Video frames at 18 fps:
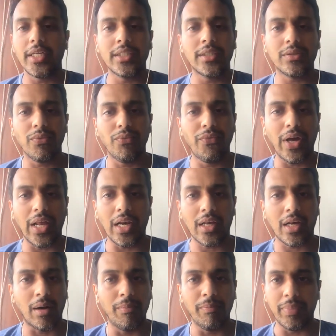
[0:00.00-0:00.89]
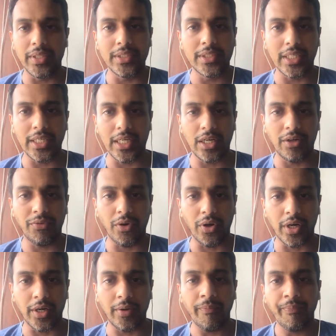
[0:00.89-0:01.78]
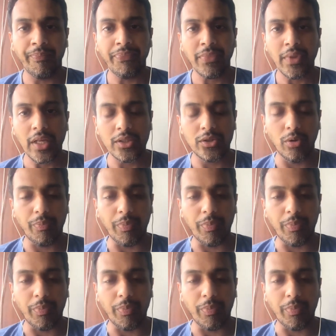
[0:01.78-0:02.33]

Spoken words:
is well compensated for it. So